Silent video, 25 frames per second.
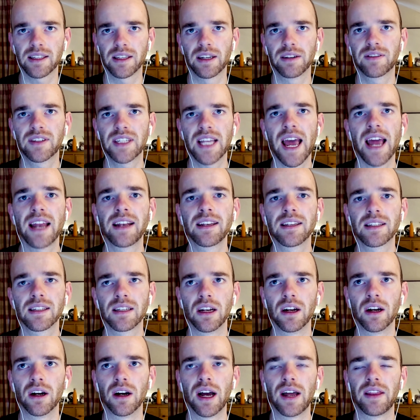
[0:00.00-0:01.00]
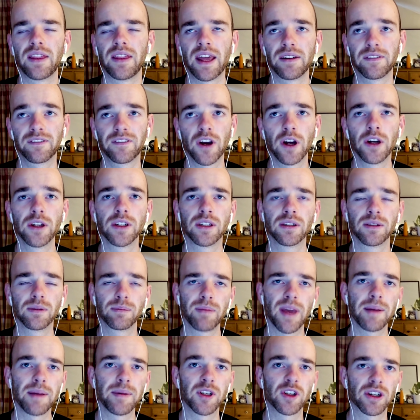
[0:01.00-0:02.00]
sort of 10 slot, and then Foden
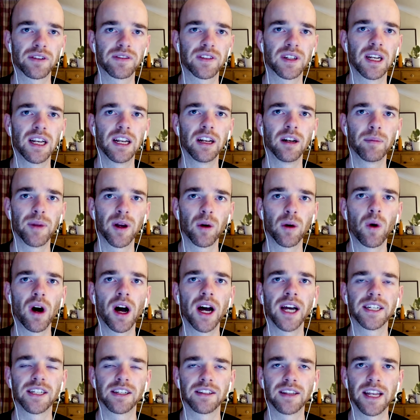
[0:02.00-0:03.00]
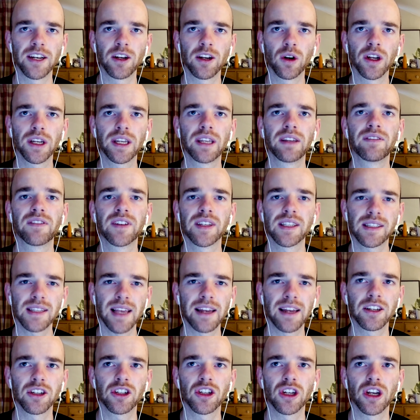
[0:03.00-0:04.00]
maybe drift a little bit wider, and then you're looking for
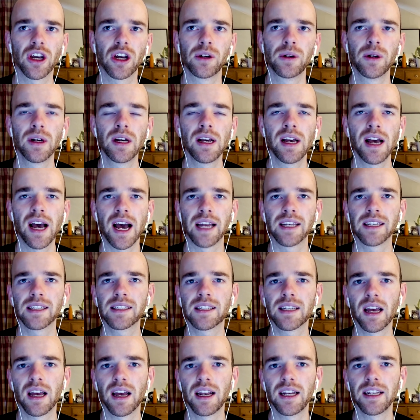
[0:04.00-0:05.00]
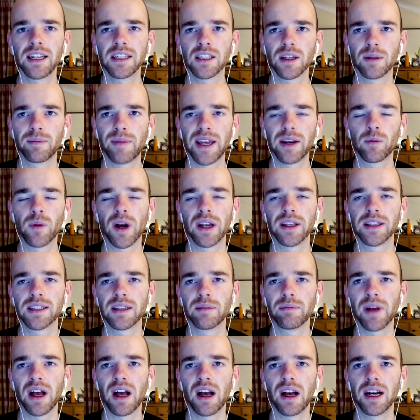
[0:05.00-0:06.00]
Sancho and Sterling to make runs
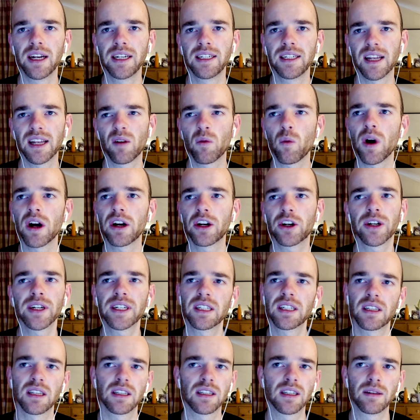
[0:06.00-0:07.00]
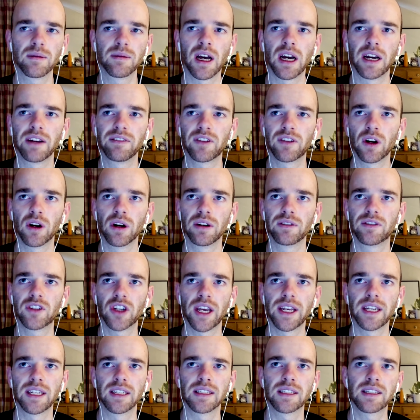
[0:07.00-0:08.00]
in behind. And one criticism that I've got of
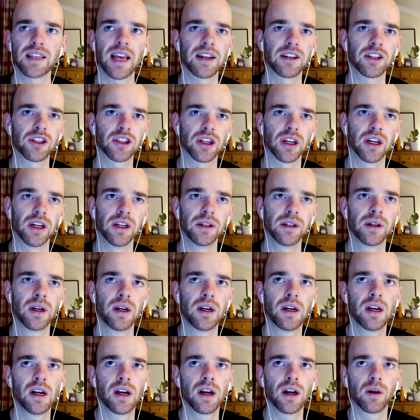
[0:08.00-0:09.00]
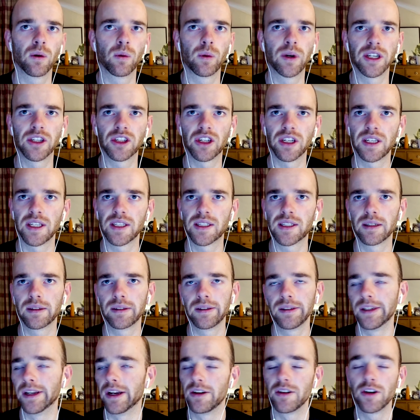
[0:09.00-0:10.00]
Jadon Sancho, which is,
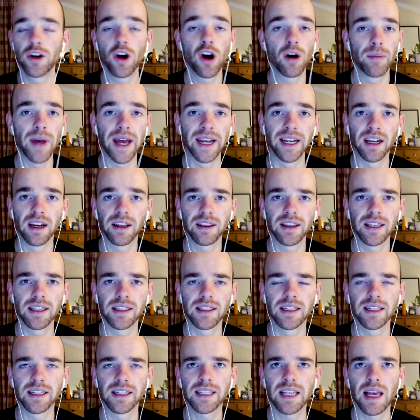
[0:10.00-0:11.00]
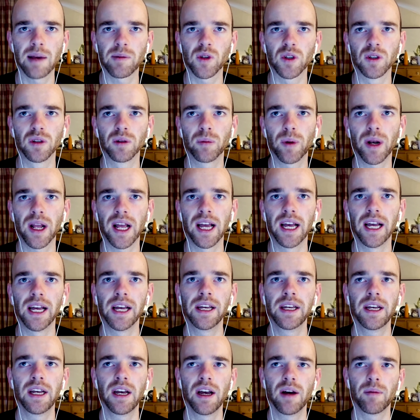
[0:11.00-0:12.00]
not many, I think he's an exceptional
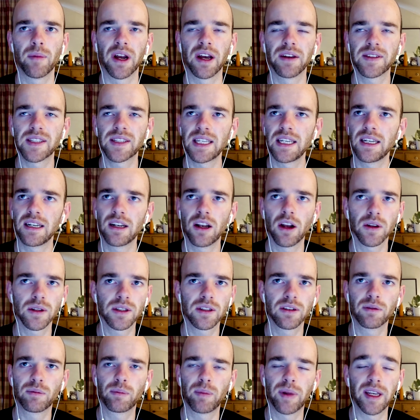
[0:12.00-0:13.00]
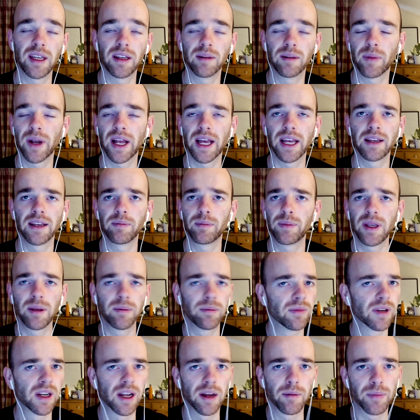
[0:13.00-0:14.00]
player, but I've seen lots of people
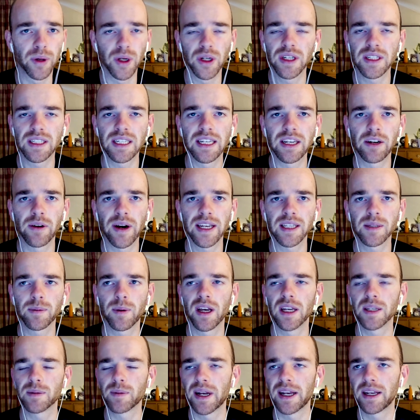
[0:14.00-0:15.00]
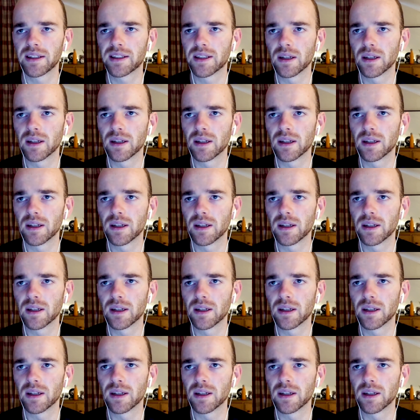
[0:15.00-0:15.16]
like Bundesliga experts,